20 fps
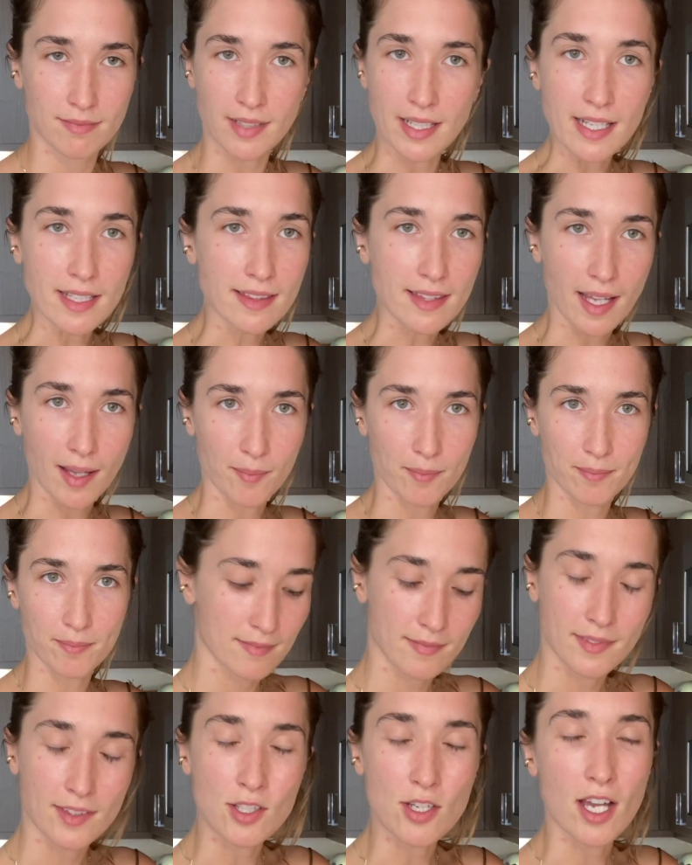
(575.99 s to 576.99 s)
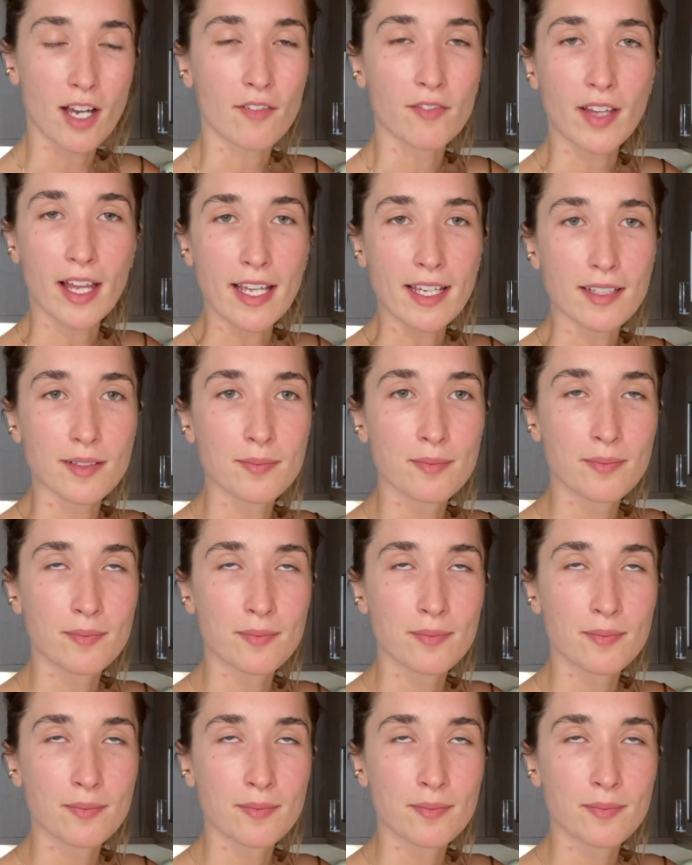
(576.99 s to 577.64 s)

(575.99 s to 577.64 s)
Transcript: Eat them. You have like